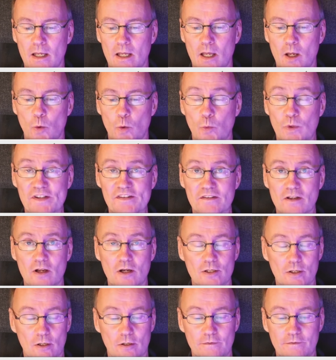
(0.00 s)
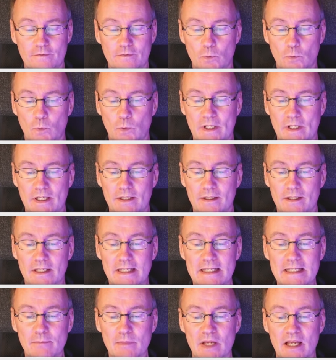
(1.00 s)
We start off with
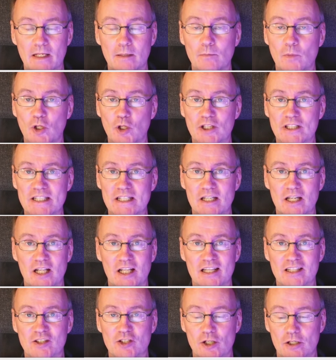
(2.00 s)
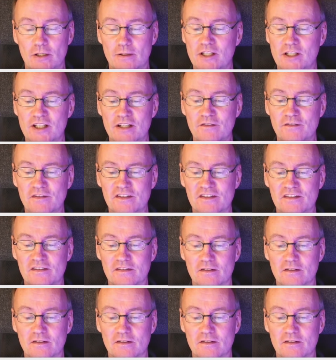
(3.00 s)
email multi-alternatives,